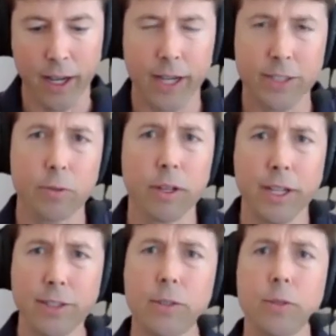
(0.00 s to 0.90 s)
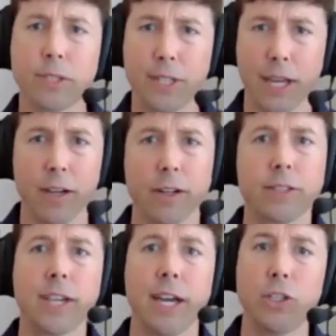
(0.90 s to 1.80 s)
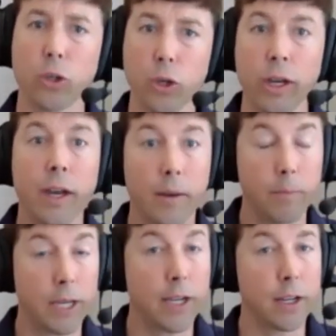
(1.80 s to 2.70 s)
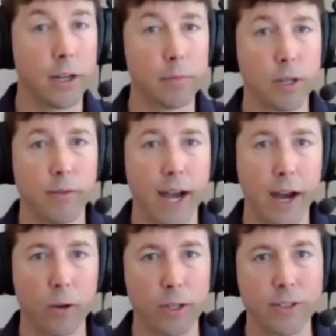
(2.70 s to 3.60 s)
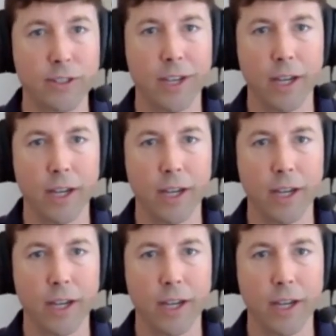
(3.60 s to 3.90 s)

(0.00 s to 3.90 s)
as it relates to staying on a schedule, picking a number of hours,